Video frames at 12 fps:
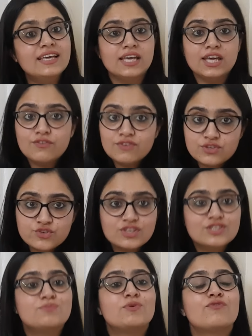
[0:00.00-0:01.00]
Even
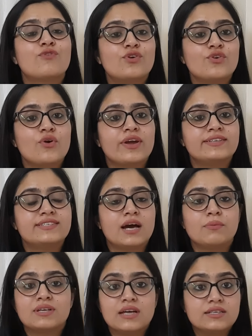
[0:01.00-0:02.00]
just before your
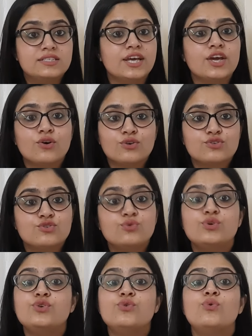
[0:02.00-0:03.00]
exam, a day or
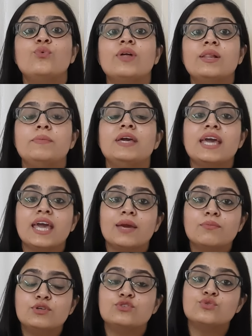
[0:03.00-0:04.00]
two, you will be
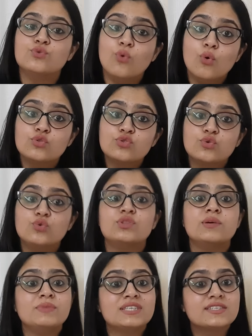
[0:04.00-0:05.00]
able to go through the
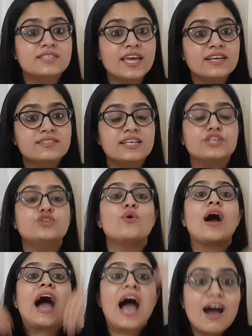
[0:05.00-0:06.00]
mistakes that you
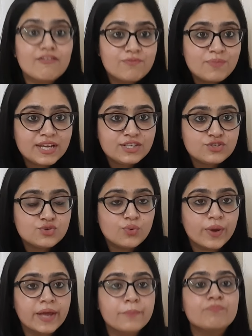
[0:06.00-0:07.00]
have been
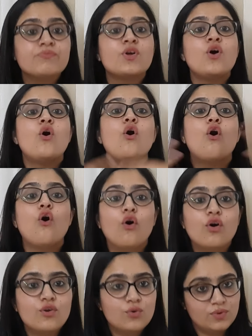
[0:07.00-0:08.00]
doing
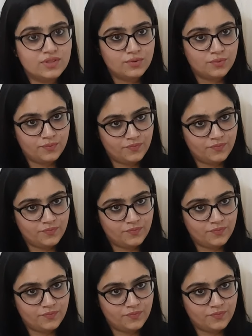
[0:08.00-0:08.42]
all over the